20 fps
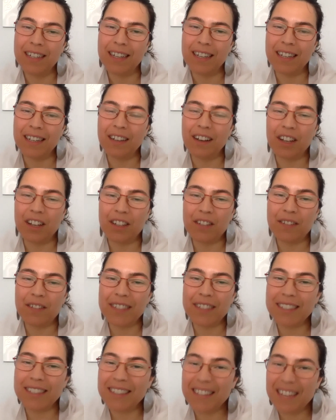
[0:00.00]
And God
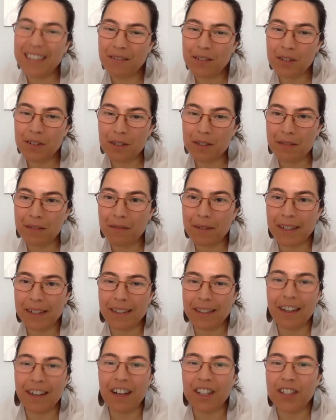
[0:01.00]
feels safe to
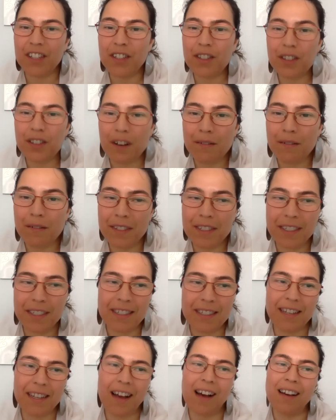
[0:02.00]
reveal God's
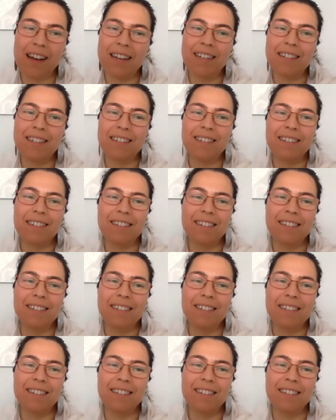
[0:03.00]
softest side,